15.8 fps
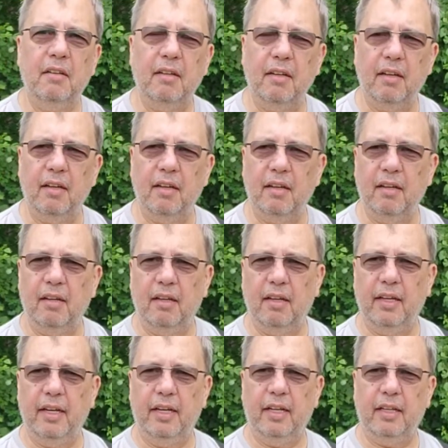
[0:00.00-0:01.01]

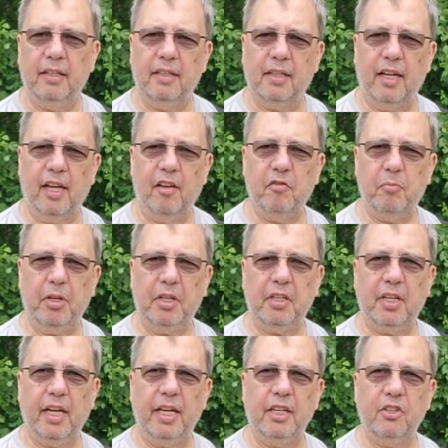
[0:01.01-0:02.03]
And I've been
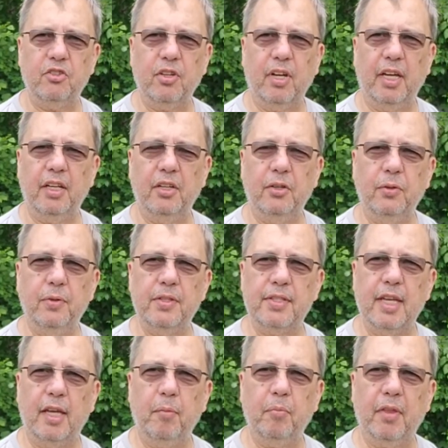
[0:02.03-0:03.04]
kind of trying to do the
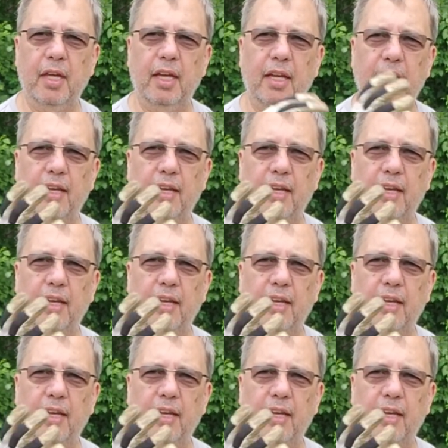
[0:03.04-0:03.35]
same thing.